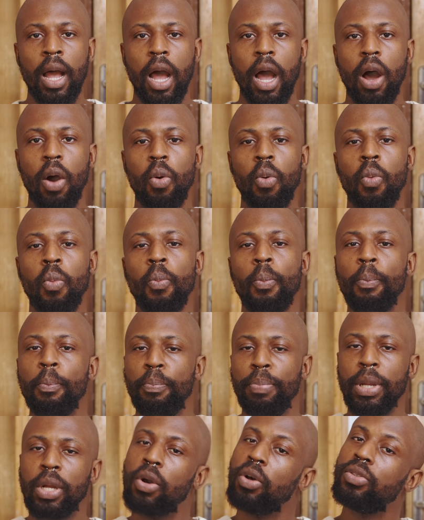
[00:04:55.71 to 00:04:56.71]
And
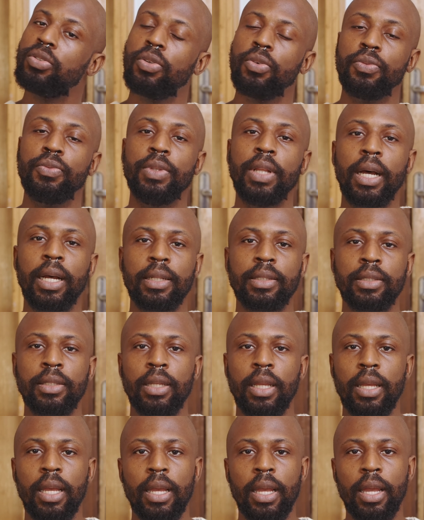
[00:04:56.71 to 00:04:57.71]
because of that,
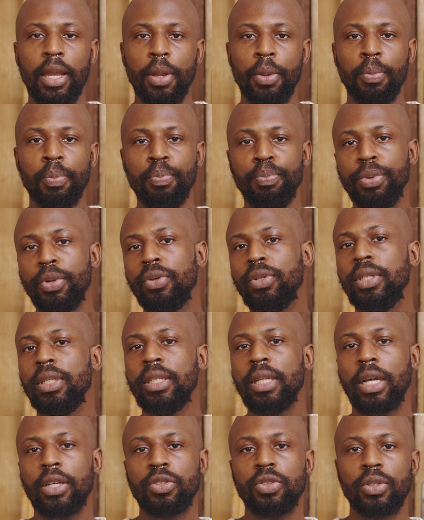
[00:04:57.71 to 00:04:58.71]
a building
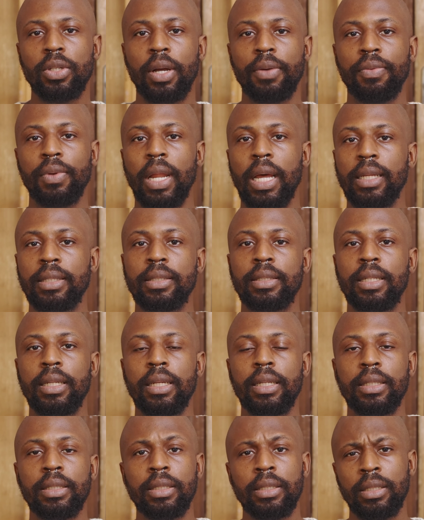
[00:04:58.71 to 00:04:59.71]
that should have
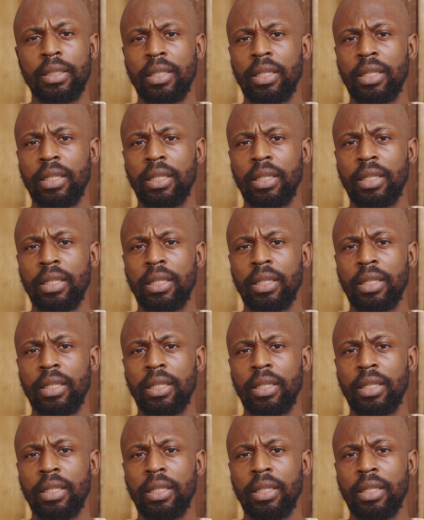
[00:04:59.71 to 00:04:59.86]
lasted